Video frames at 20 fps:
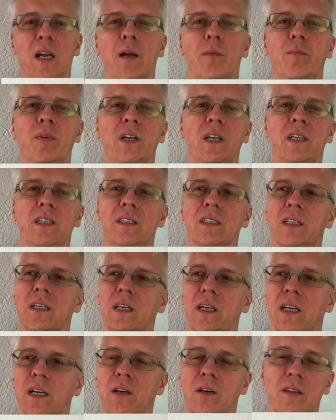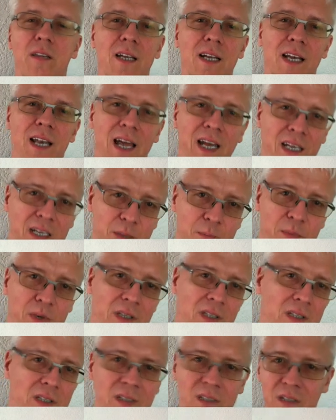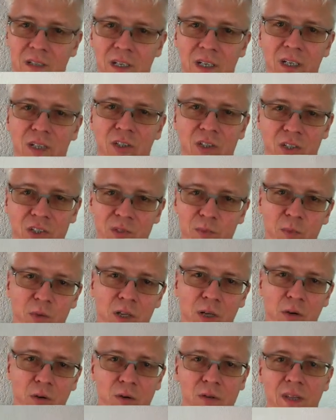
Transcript: please click on the like button just below.